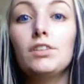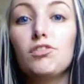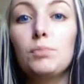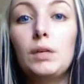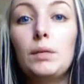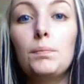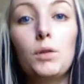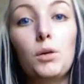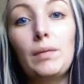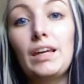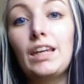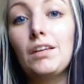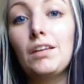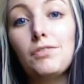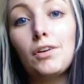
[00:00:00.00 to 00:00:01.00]
if people are
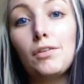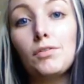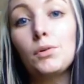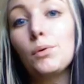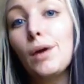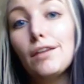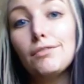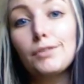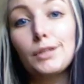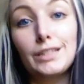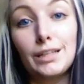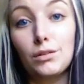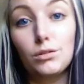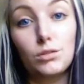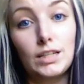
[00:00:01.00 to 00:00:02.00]
making fun of you every
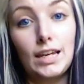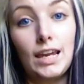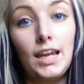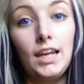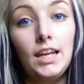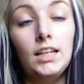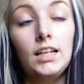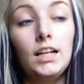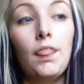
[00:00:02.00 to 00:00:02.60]
single day,